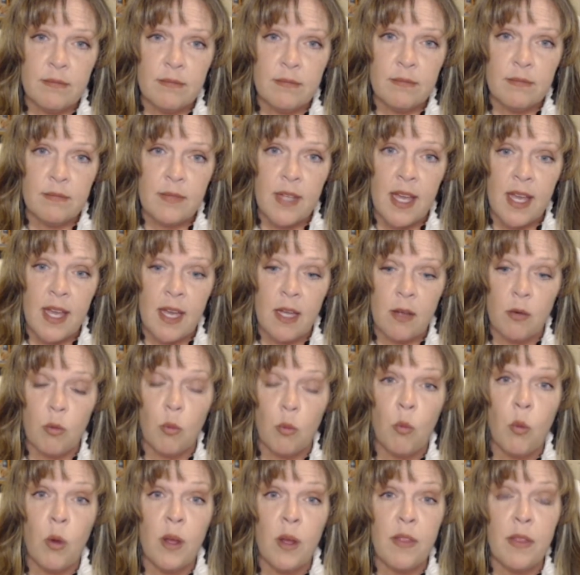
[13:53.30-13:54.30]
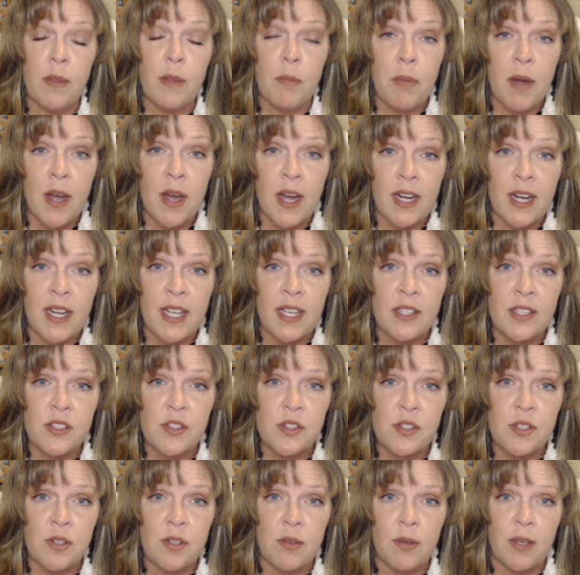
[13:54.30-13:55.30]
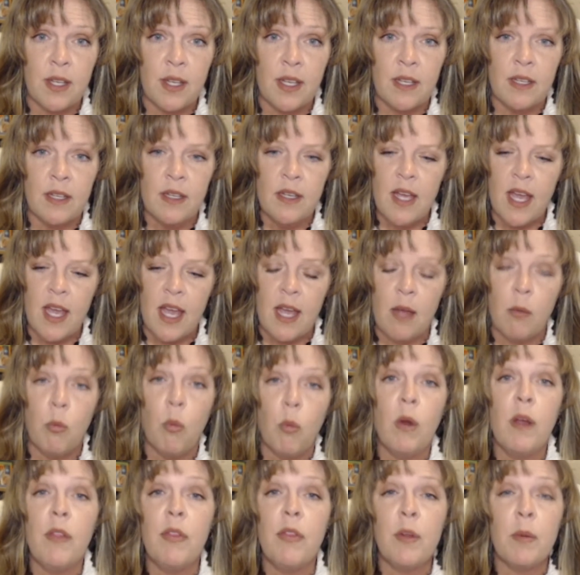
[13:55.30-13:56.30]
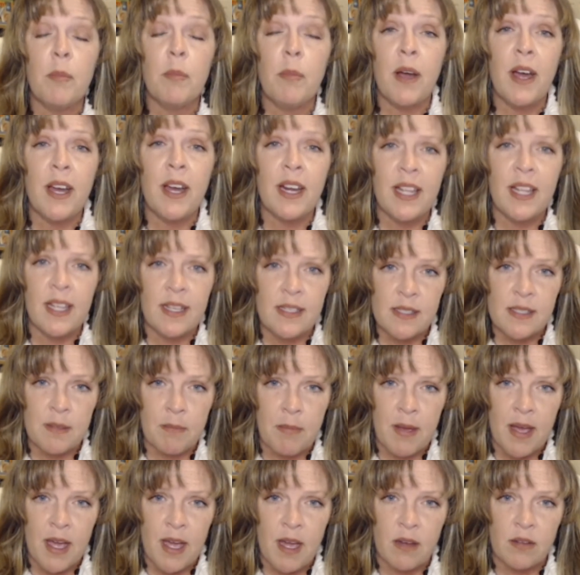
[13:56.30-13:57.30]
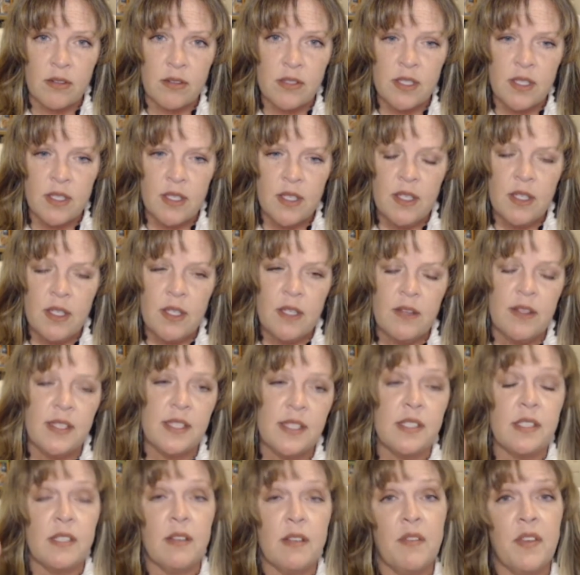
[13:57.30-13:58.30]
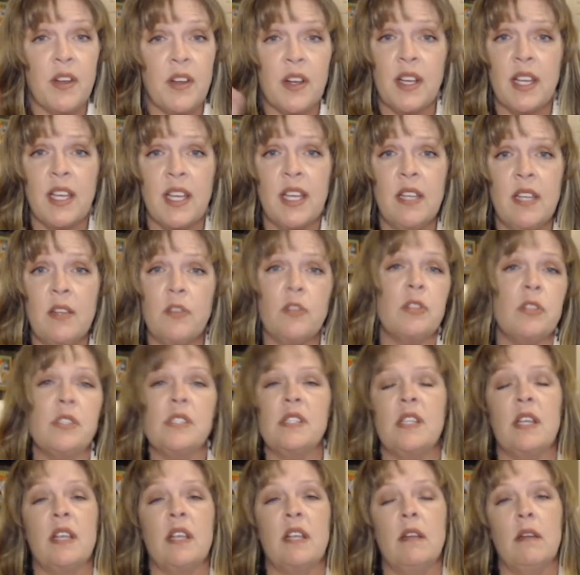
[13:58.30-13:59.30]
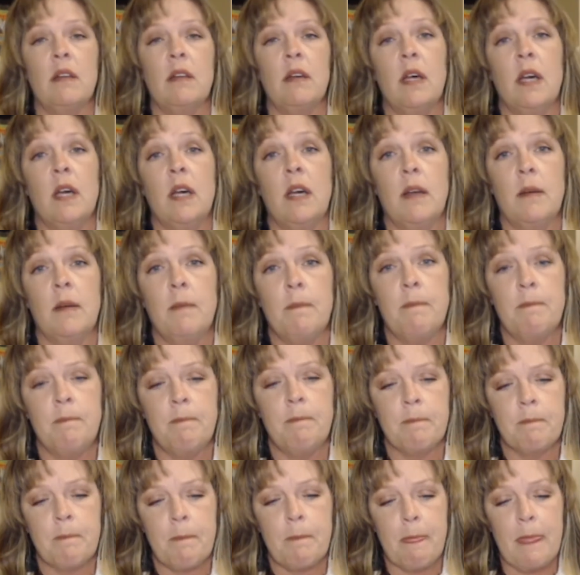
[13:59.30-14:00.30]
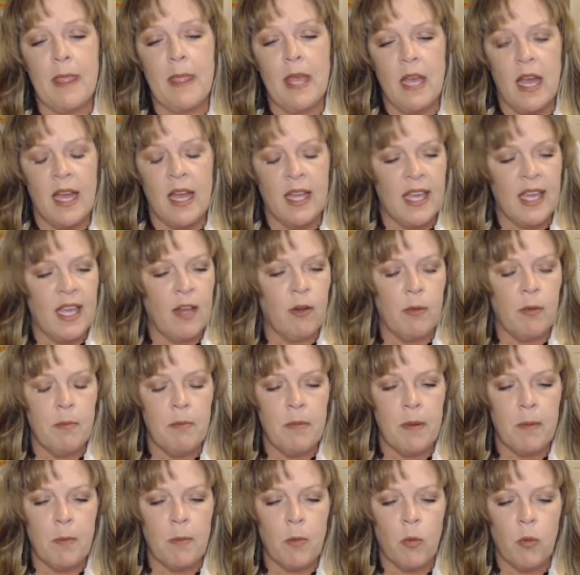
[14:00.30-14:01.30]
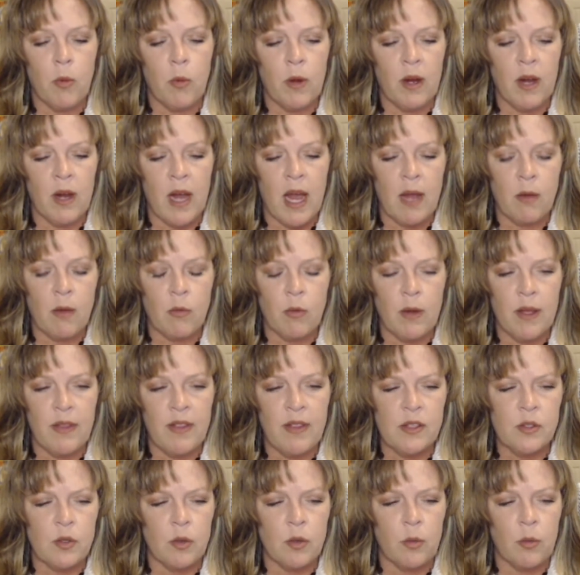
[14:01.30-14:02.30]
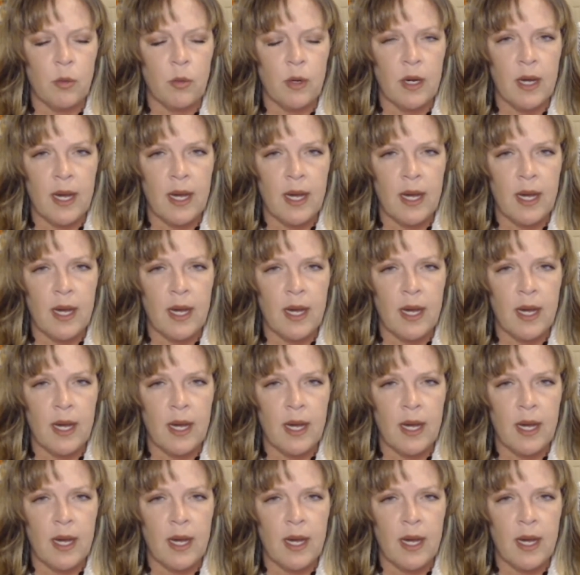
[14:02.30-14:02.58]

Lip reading: and what the body is doing and what their body is about? This is a very interesting, I can't remember where I read this or where I